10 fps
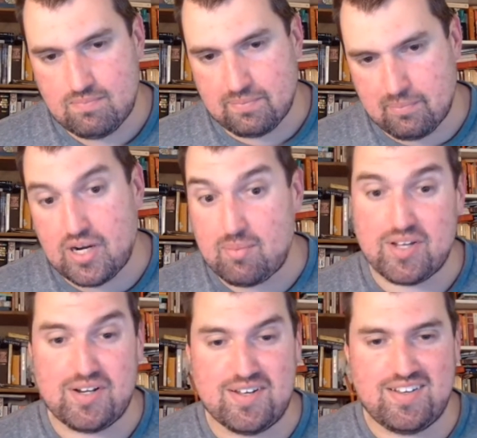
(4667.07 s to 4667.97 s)
But I'm
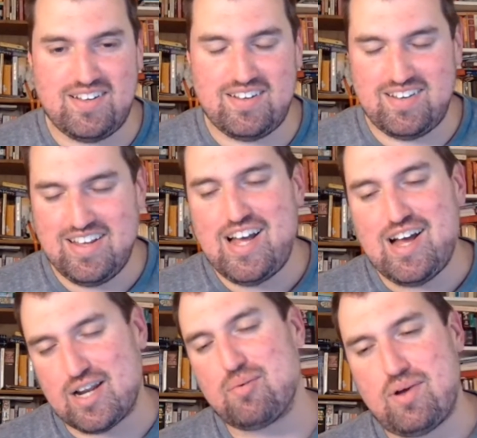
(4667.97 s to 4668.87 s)
gonna
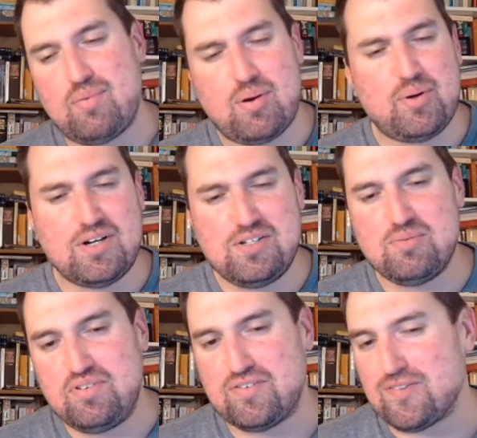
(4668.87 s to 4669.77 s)
probably watch the
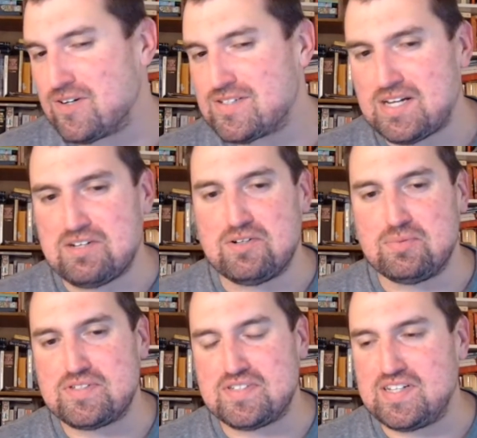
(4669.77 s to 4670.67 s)
movie first. I don't know.
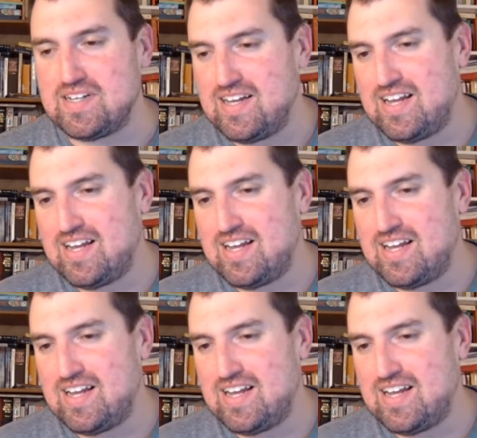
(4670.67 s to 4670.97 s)
We'll see.